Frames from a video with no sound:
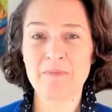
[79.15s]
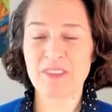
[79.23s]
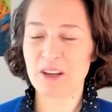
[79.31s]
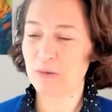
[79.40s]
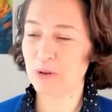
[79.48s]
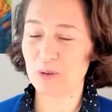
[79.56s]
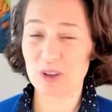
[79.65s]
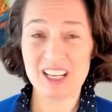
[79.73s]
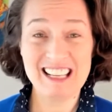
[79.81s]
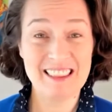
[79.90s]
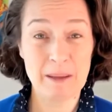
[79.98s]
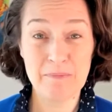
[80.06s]
We were
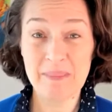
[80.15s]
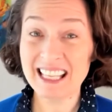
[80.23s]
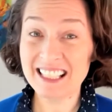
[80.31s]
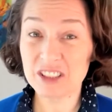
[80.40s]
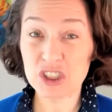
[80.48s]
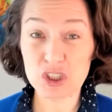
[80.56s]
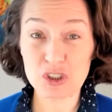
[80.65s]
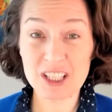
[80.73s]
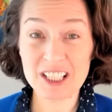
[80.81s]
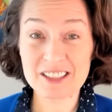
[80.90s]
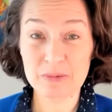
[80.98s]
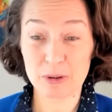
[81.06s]
in the main
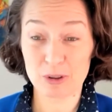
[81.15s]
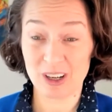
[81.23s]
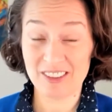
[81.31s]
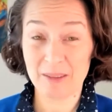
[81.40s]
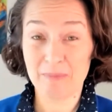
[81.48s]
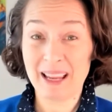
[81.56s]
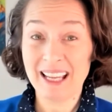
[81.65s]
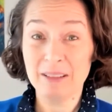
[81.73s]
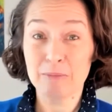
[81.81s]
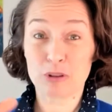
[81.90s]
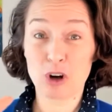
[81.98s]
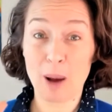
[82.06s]
streets. We were on the main
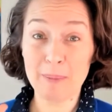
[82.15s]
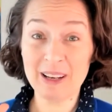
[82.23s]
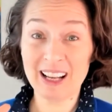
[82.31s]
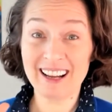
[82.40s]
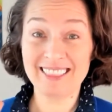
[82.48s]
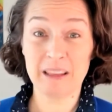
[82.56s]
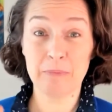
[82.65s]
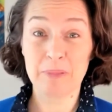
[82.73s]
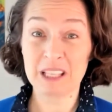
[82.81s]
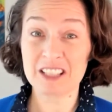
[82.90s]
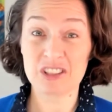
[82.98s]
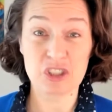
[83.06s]
promenade, the
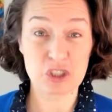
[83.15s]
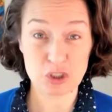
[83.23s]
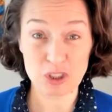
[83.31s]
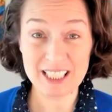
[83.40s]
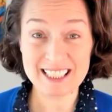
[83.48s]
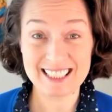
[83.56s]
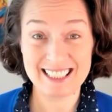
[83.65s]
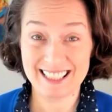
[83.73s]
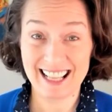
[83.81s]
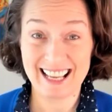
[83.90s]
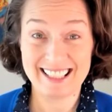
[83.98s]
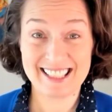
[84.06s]
biggest street in
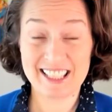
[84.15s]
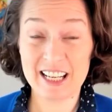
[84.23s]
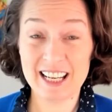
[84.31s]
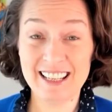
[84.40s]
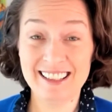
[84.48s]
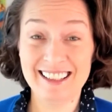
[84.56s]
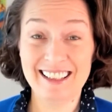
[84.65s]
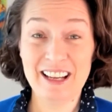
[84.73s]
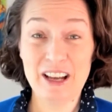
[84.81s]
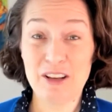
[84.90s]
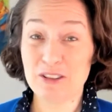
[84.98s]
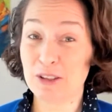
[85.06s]
that city.
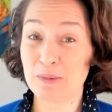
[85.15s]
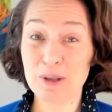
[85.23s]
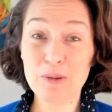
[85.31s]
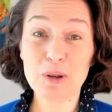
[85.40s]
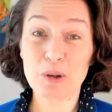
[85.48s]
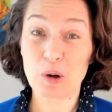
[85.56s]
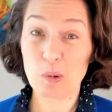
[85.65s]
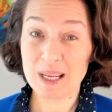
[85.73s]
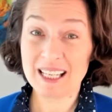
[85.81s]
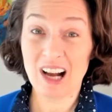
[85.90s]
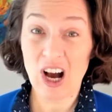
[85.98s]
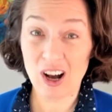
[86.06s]
So we were
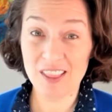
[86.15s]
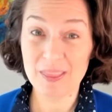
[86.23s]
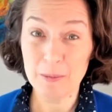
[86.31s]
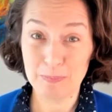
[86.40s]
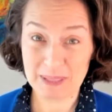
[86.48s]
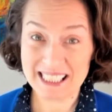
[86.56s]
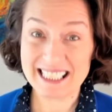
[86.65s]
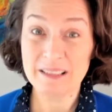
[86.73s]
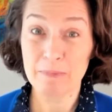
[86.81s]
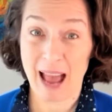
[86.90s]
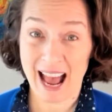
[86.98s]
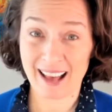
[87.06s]
quite on the beaten
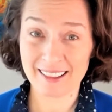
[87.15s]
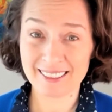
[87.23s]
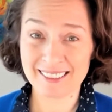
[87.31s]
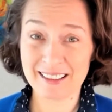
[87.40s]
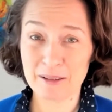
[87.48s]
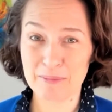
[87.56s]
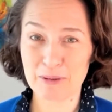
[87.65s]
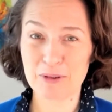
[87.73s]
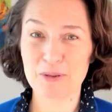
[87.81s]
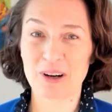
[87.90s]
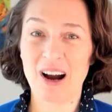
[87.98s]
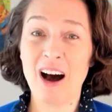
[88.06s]
path, but we
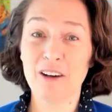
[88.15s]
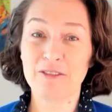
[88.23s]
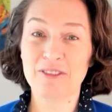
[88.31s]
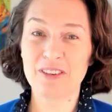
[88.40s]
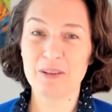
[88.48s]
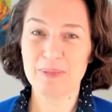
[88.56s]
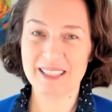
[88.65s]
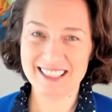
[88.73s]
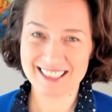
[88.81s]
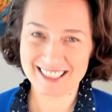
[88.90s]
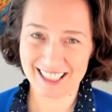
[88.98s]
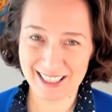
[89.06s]
were off the beaten
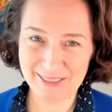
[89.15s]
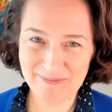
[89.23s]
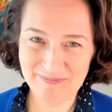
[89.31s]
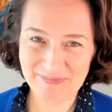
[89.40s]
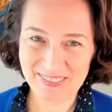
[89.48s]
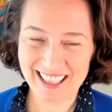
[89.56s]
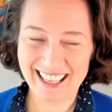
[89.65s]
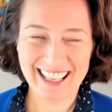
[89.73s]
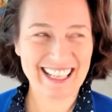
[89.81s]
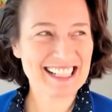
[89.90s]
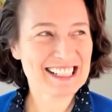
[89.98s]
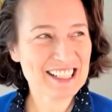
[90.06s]
time.
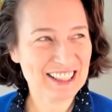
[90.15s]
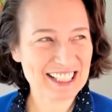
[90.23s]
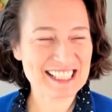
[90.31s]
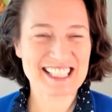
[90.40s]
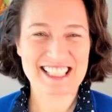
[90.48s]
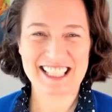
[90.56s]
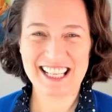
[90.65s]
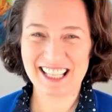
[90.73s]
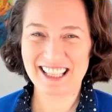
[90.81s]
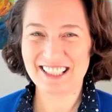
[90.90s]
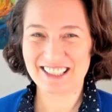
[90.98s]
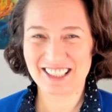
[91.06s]
I actually like to say that
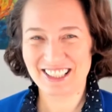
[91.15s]
there's a